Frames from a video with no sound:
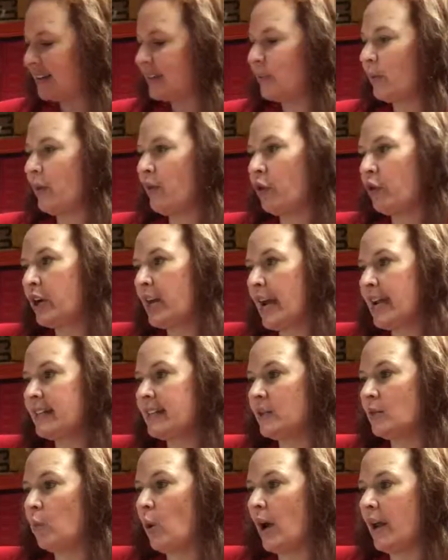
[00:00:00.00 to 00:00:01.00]
So we've
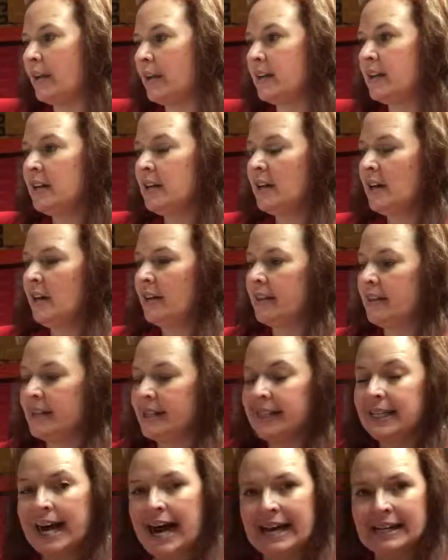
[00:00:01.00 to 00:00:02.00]
created one
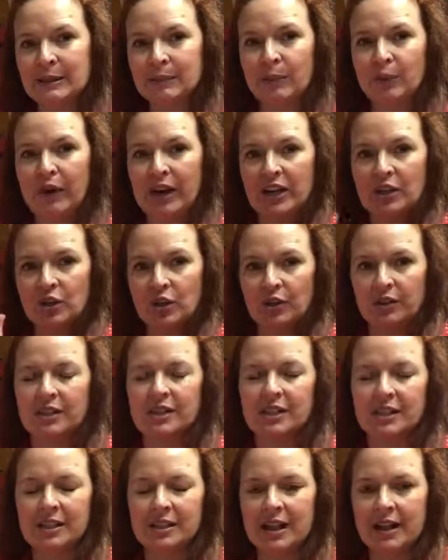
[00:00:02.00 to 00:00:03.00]
that's an aspirational,
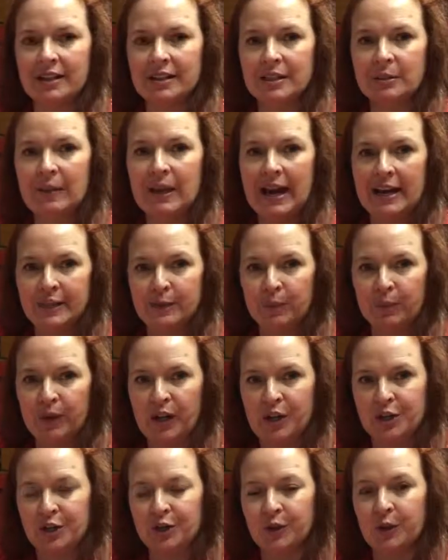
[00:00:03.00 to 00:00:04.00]
it's designed to be
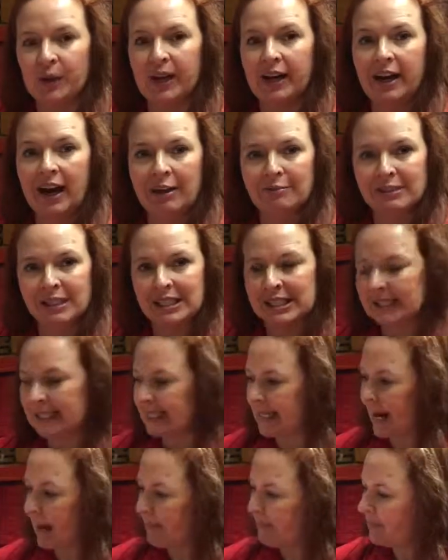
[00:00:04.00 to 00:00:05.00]
aspirational when it comes to
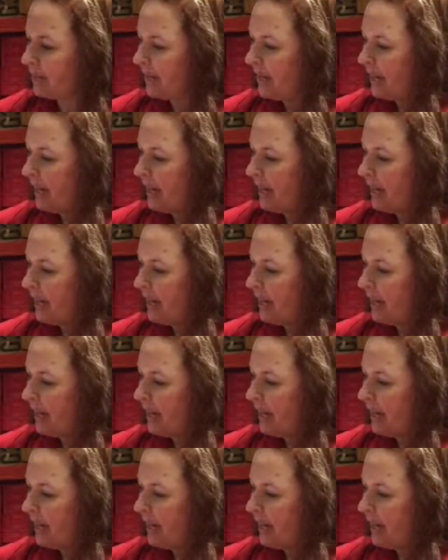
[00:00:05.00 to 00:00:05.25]
STEM,